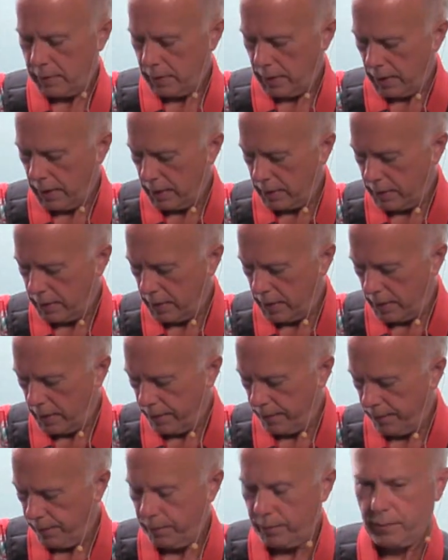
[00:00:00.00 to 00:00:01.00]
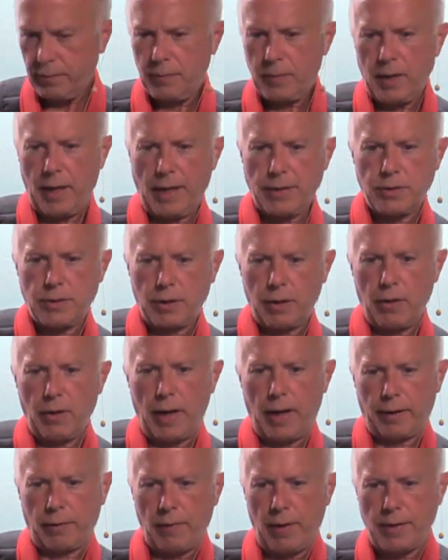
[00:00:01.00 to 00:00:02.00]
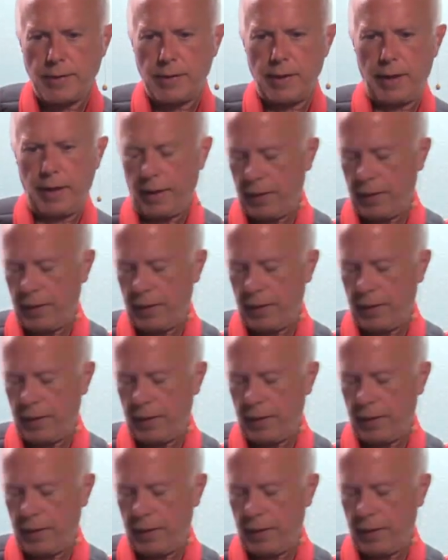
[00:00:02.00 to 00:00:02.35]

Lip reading: It has to go like right there.